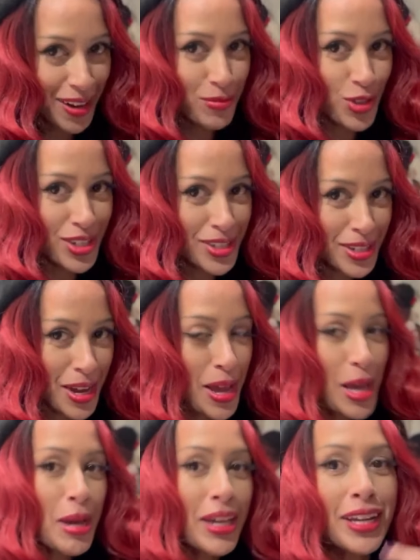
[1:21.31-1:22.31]
I'm just
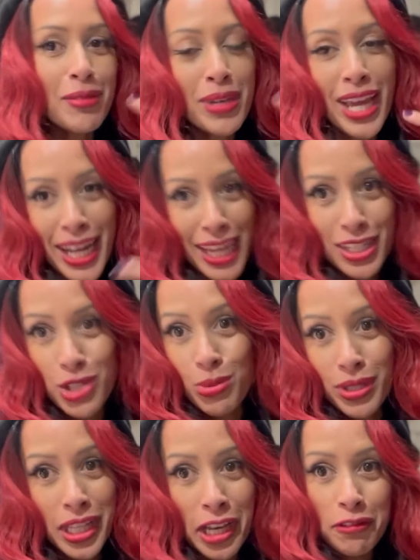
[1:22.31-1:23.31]
going to be getting into a
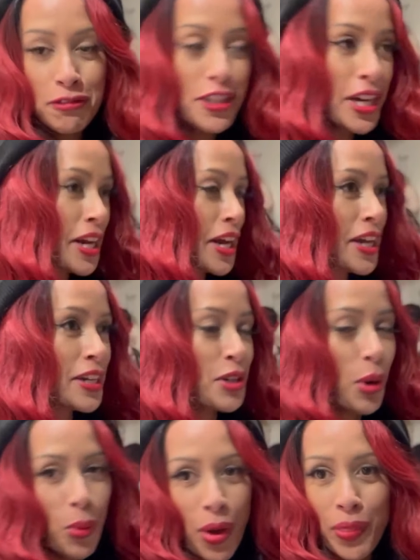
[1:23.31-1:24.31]
lift, and I
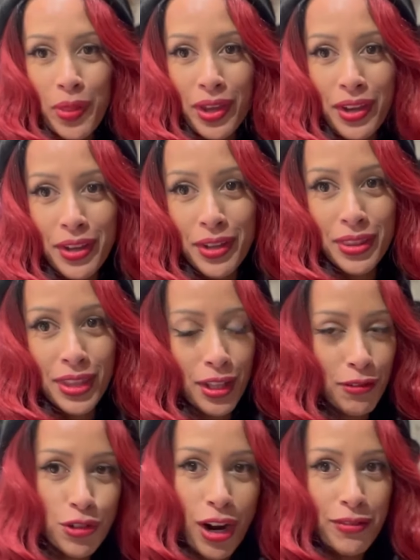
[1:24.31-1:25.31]
don't want the
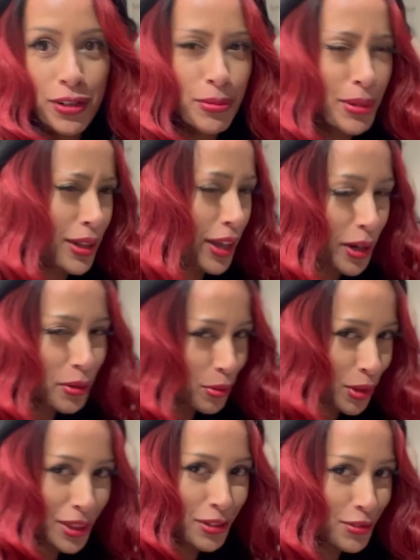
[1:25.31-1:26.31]
lift driver to be like,
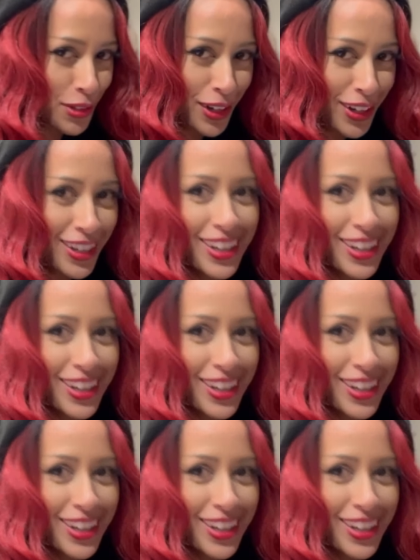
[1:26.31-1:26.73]
what the fuck?